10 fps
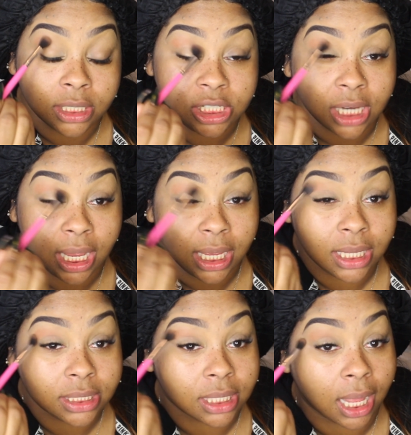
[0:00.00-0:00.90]

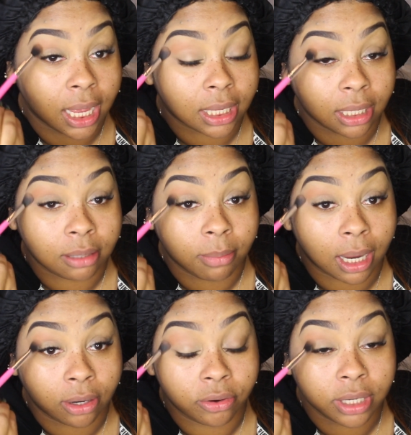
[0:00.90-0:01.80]
shades like in
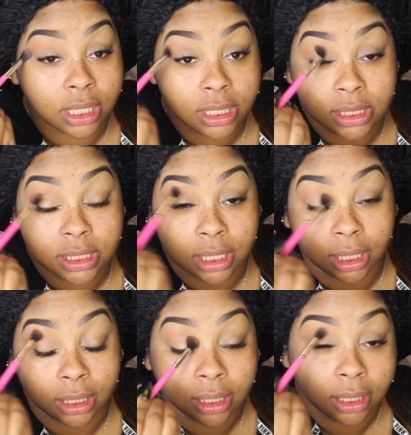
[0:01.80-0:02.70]
my crease,
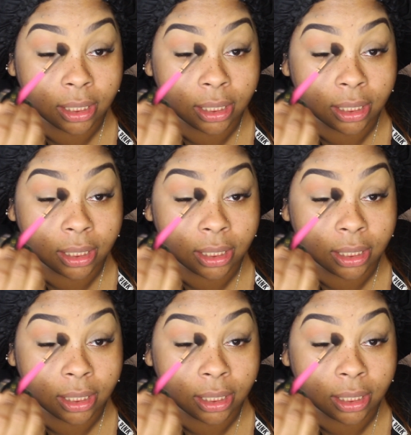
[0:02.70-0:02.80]
and